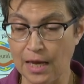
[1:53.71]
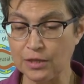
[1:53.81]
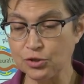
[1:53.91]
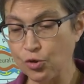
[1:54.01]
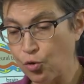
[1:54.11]

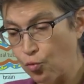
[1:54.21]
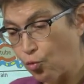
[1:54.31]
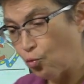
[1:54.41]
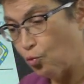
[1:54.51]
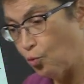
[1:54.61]
And so
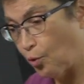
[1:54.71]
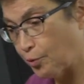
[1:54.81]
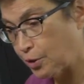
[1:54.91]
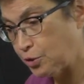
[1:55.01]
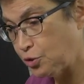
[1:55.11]
what
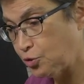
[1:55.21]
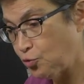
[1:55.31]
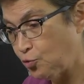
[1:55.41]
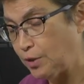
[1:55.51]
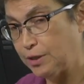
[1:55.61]
we're going to
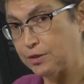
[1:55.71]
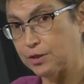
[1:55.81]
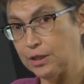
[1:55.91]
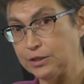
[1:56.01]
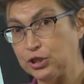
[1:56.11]
do
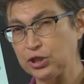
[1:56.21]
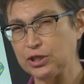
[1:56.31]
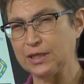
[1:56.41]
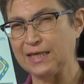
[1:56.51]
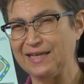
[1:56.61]
is, is
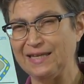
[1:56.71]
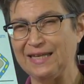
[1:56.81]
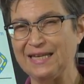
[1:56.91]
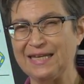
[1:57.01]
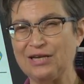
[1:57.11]
just
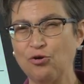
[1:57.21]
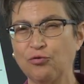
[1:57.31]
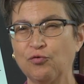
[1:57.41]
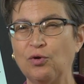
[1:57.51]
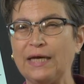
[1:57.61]
get, go
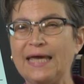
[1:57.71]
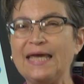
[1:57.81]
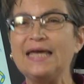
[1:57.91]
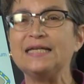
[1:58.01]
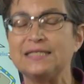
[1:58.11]
through a
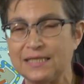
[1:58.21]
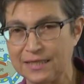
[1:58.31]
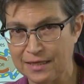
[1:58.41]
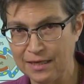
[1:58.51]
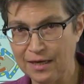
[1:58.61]

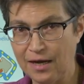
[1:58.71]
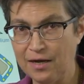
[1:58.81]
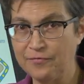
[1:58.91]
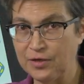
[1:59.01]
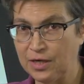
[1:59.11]
hint
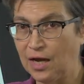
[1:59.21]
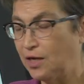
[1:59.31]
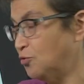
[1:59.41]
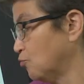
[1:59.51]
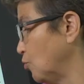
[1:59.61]
of the
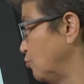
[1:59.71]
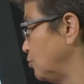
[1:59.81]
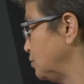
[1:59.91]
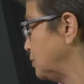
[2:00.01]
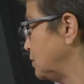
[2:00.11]

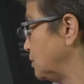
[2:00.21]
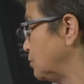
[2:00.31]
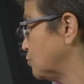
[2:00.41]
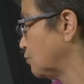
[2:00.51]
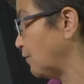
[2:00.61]
non-neuronal
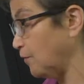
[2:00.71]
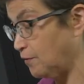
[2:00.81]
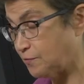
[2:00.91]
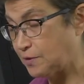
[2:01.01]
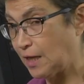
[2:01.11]

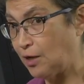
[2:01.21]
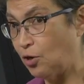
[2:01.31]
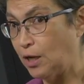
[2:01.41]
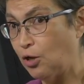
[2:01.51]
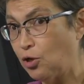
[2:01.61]
derivatives and,
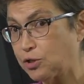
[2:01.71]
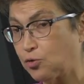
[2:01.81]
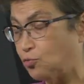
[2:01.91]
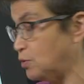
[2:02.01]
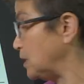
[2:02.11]
and
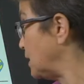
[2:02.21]
also